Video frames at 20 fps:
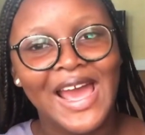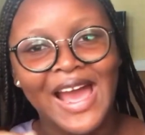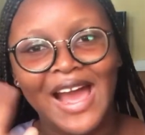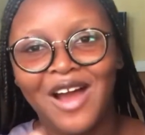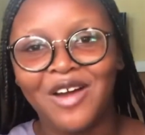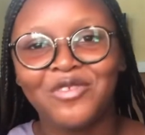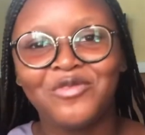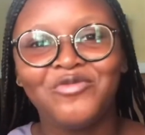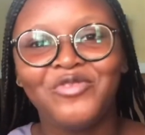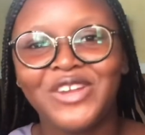
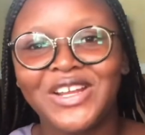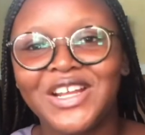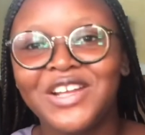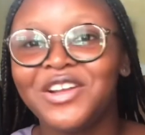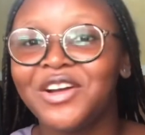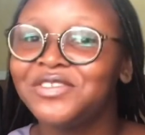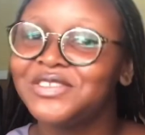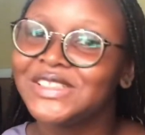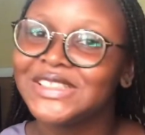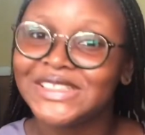I would really
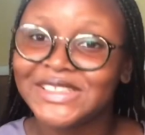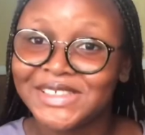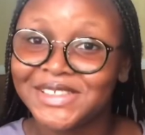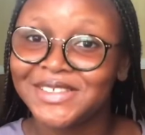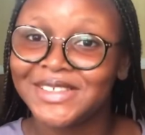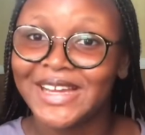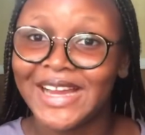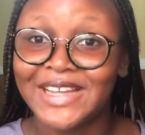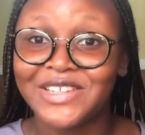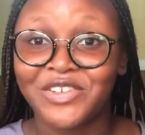love to see you
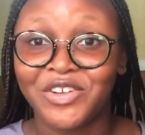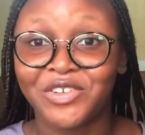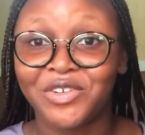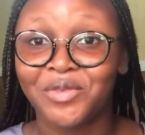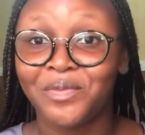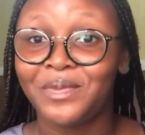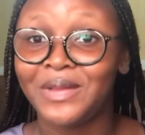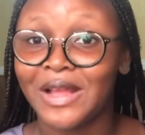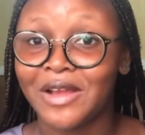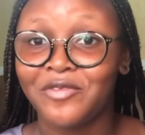guys on the
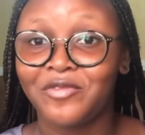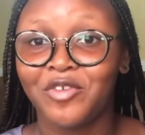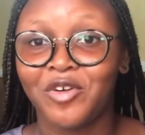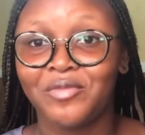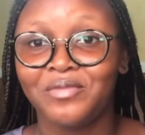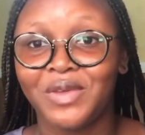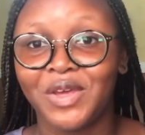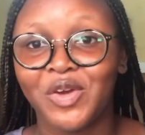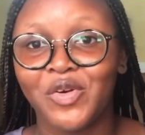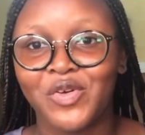platform
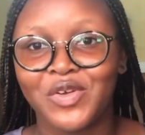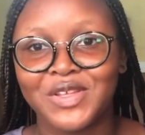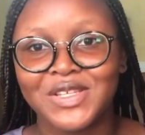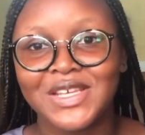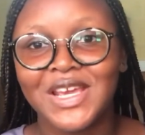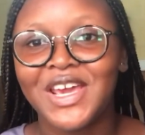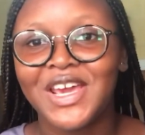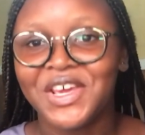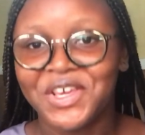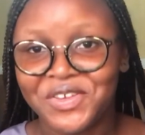because
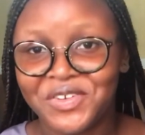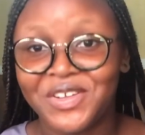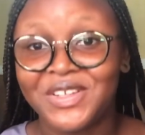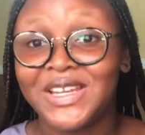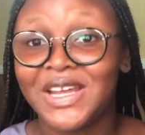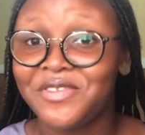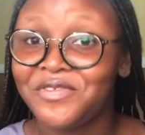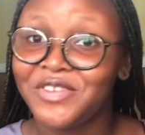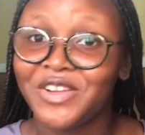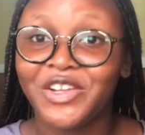you're
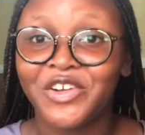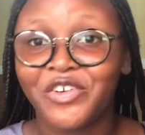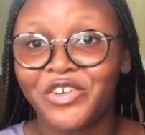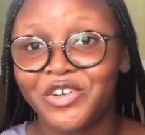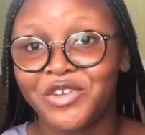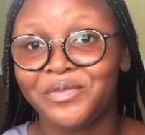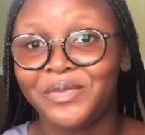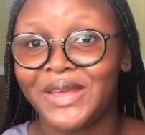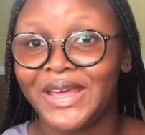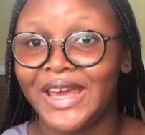definitely going to
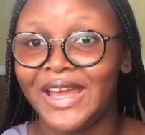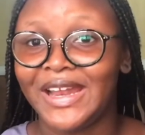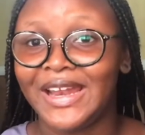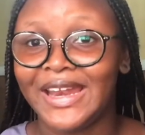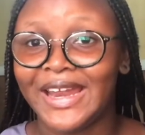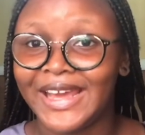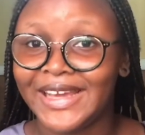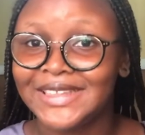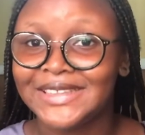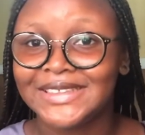be
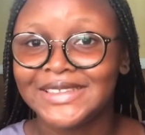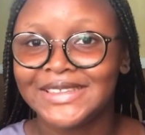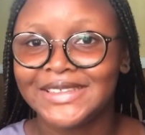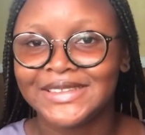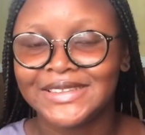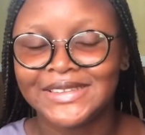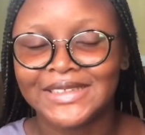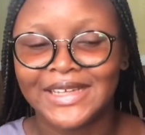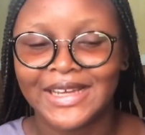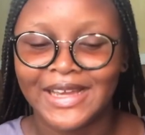
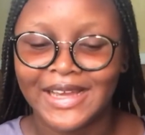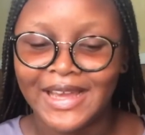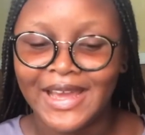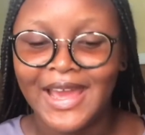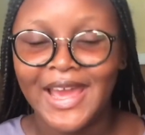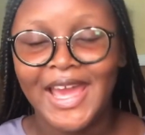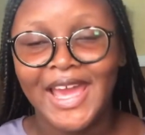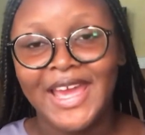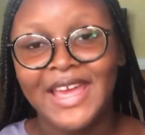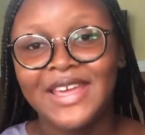enlightened.
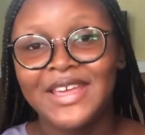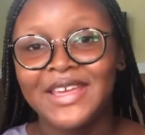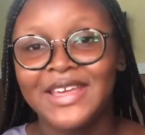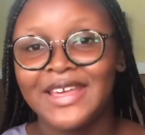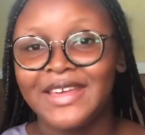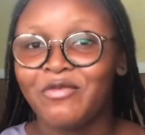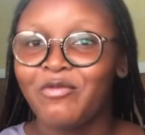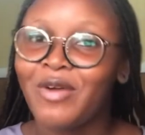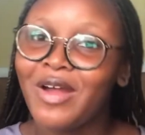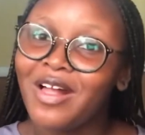
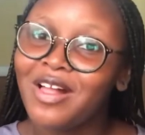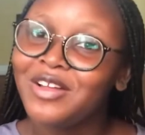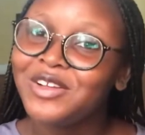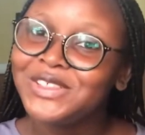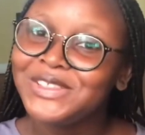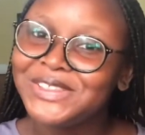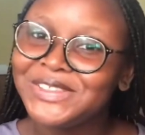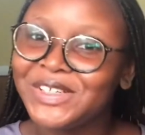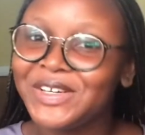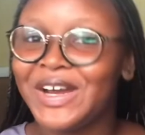Well,
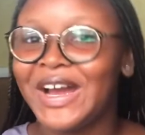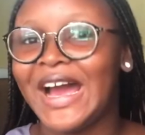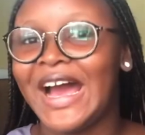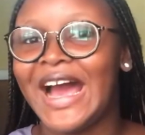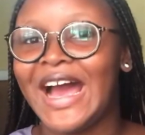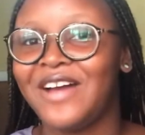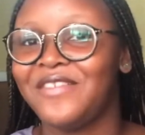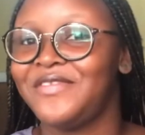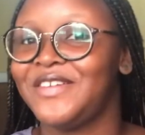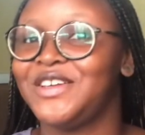so
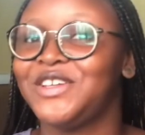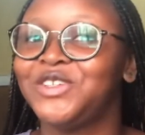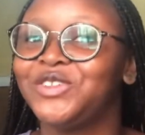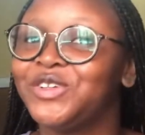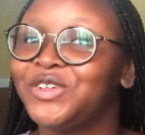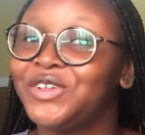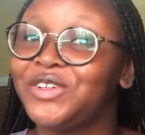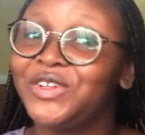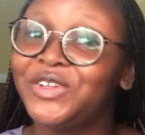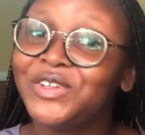I've
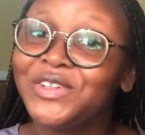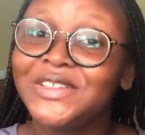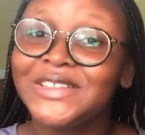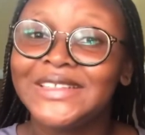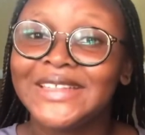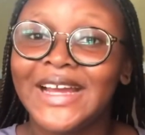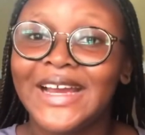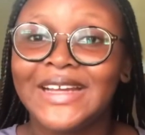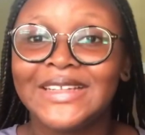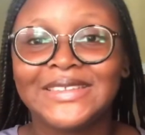introduced
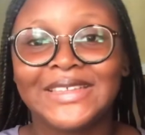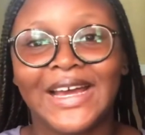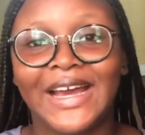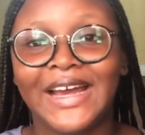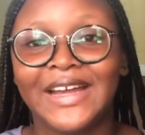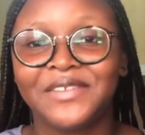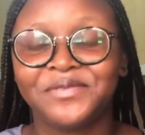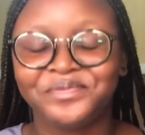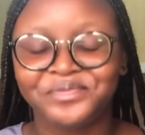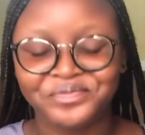that,
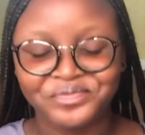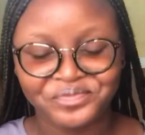and